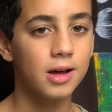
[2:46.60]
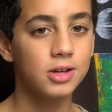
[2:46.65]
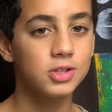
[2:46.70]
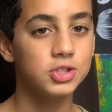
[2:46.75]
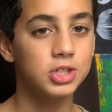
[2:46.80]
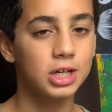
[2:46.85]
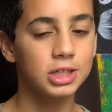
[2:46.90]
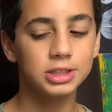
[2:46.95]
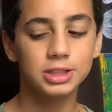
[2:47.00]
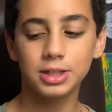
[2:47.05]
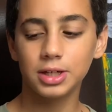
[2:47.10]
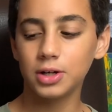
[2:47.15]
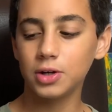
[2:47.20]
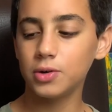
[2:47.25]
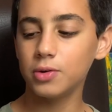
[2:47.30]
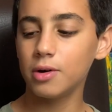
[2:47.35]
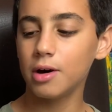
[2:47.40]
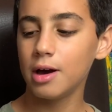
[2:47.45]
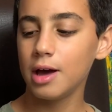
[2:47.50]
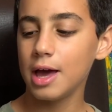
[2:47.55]

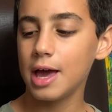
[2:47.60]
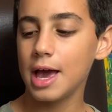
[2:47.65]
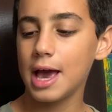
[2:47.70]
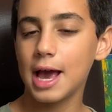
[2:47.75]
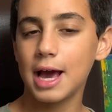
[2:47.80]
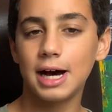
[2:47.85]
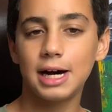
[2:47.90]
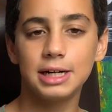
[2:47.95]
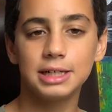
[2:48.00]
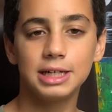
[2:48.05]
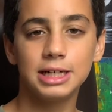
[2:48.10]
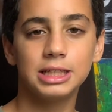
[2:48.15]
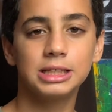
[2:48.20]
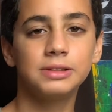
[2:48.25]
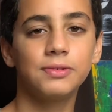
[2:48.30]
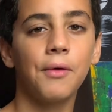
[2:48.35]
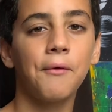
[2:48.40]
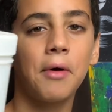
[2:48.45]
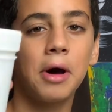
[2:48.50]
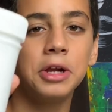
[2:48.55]
gesso, and it's
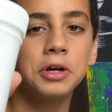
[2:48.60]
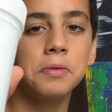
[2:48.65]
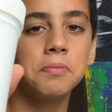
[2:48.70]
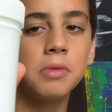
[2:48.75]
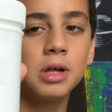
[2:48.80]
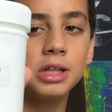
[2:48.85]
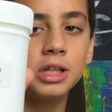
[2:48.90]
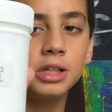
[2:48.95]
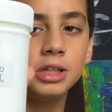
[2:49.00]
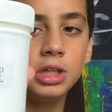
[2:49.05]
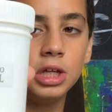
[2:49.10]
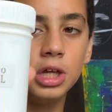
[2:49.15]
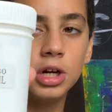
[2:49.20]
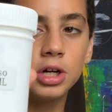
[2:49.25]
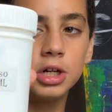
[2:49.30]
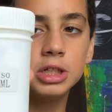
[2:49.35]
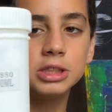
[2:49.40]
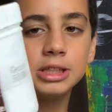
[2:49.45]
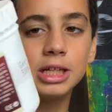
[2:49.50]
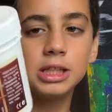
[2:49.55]
500
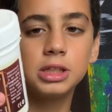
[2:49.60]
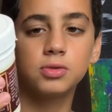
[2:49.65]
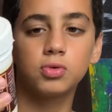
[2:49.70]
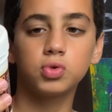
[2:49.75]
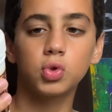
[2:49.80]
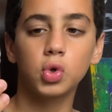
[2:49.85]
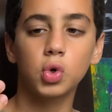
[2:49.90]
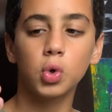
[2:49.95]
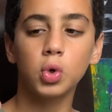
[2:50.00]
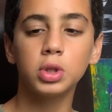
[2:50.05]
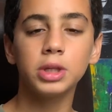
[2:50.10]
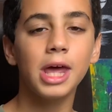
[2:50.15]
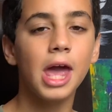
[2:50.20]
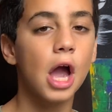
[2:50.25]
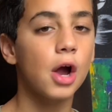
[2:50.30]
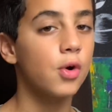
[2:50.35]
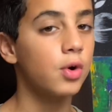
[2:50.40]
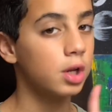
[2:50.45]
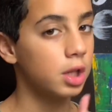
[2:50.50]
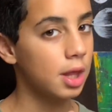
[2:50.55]
milliliters. It's for only
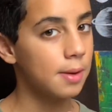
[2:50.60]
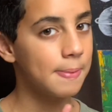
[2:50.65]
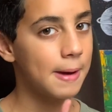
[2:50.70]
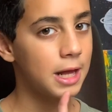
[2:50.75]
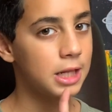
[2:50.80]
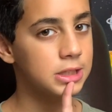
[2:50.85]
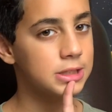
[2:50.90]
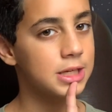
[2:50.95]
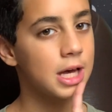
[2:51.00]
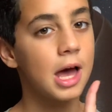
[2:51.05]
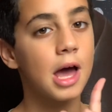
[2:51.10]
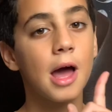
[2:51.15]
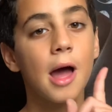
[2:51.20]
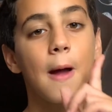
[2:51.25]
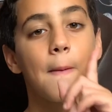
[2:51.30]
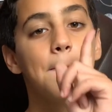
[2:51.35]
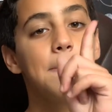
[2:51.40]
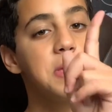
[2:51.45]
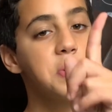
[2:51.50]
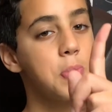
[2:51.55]
acrylic paint.
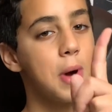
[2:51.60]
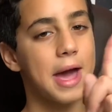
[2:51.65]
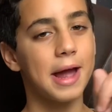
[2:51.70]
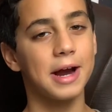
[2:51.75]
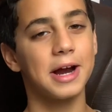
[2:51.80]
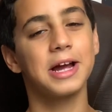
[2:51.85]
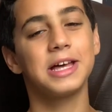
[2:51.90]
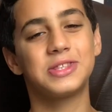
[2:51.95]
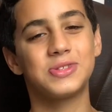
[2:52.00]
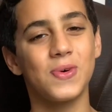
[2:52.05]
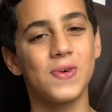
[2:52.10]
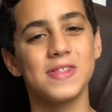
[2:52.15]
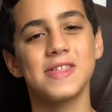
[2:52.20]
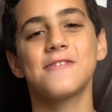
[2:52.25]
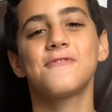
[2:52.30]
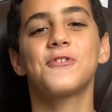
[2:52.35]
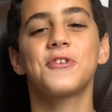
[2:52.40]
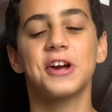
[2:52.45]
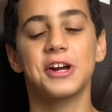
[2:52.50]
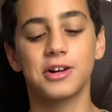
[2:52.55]
Beware, it's only
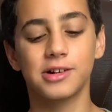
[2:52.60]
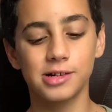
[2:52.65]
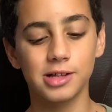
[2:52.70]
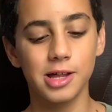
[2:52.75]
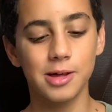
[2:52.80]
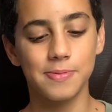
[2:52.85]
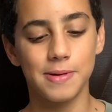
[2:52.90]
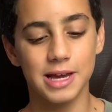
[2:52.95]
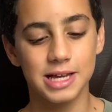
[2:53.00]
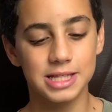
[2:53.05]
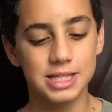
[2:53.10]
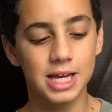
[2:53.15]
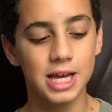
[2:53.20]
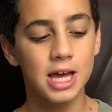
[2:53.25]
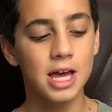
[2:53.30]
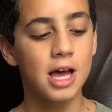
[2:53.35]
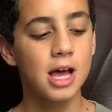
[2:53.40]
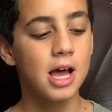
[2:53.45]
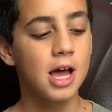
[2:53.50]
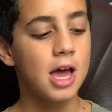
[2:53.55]
for acrylic paint.
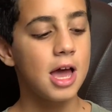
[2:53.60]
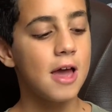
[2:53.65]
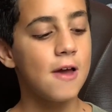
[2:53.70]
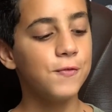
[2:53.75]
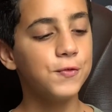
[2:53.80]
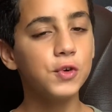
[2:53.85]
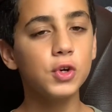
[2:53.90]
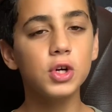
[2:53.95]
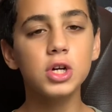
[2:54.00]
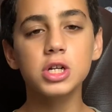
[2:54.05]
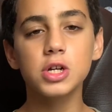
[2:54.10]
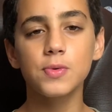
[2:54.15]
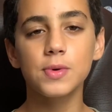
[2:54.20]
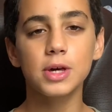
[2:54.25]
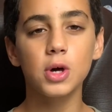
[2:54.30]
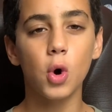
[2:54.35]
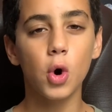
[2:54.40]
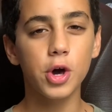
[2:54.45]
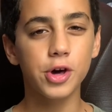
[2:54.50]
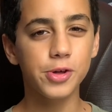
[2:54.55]
If you're doing
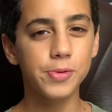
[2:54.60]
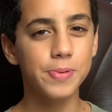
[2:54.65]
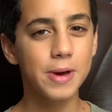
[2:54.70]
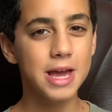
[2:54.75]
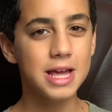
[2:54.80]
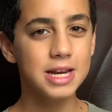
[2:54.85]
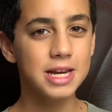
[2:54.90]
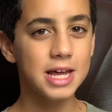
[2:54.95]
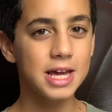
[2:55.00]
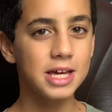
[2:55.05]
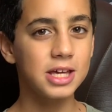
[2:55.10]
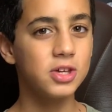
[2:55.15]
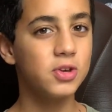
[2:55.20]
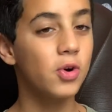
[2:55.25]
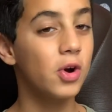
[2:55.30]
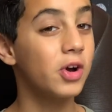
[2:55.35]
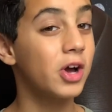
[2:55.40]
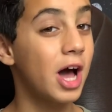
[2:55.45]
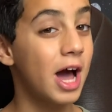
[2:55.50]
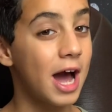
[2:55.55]
oil painting,
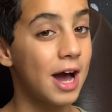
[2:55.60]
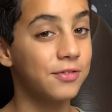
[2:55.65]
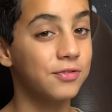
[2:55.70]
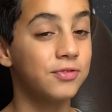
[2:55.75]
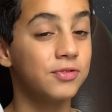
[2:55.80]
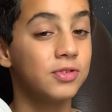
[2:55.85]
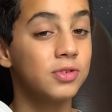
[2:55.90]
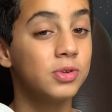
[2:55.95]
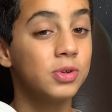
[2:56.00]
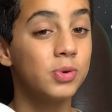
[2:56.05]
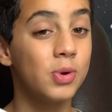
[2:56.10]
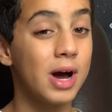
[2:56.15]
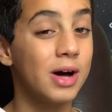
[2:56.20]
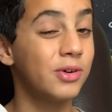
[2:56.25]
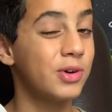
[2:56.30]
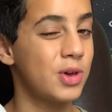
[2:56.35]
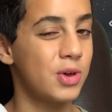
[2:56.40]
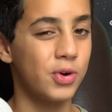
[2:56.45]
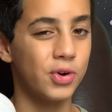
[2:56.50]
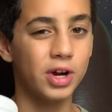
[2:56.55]
you're
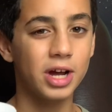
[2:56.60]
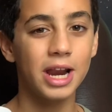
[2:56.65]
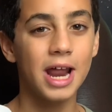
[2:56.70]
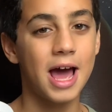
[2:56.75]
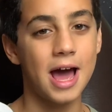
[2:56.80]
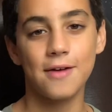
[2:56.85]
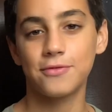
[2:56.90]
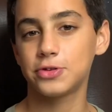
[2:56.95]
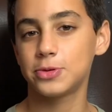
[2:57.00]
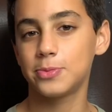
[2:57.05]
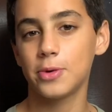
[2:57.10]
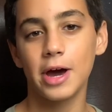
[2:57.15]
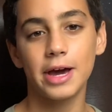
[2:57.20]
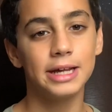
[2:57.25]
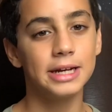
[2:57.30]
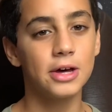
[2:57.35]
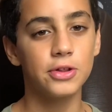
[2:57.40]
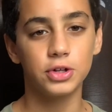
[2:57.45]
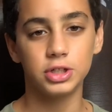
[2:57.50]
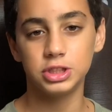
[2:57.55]
gonna have to buy
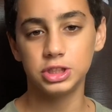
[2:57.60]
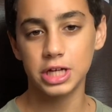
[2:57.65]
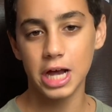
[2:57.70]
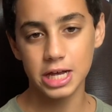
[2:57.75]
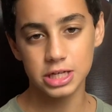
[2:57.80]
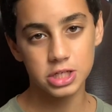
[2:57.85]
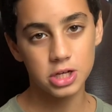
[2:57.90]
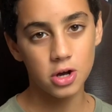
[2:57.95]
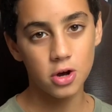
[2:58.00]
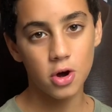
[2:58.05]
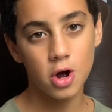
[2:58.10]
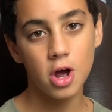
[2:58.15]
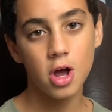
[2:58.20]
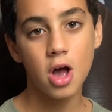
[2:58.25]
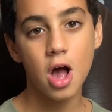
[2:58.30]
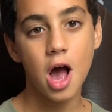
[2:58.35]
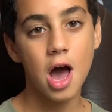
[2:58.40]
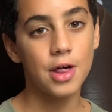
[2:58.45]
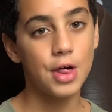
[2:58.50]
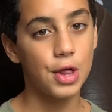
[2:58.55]
another gesso,
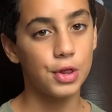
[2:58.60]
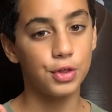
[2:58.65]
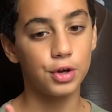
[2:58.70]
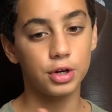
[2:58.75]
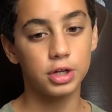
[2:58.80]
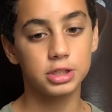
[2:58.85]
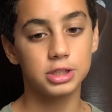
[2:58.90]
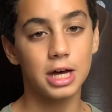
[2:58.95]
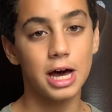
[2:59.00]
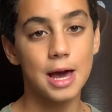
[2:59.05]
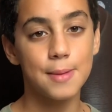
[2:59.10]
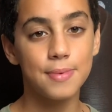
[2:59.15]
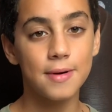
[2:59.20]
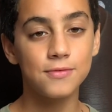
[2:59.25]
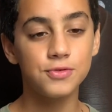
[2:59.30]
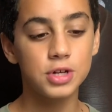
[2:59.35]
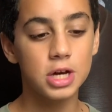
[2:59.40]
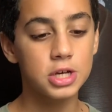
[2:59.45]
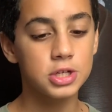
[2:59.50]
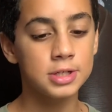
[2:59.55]
another type of
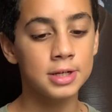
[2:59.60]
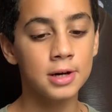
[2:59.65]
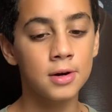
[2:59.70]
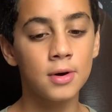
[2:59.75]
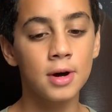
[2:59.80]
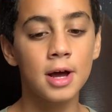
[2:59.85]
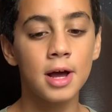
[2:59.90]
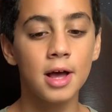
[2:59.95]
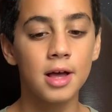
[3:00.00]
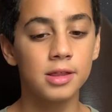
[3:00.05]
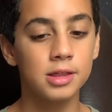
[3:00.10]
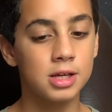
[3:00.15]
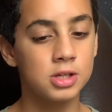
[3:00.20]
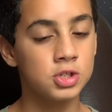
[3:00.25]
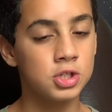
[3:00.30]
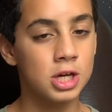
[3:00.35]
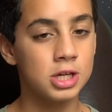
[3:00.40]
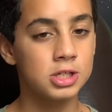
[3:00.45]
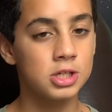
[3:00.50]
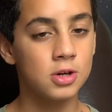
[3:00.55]
gesso. The
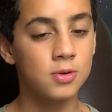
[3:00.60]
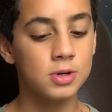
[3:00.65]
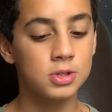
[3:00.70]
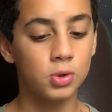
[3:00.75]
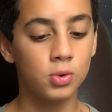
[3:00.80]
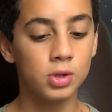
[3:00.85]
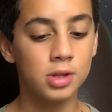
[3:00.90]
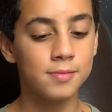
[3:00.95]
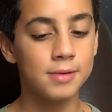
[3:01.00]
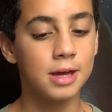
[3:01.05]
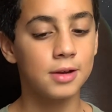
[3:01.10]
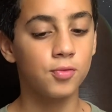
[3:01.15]
gesso is only made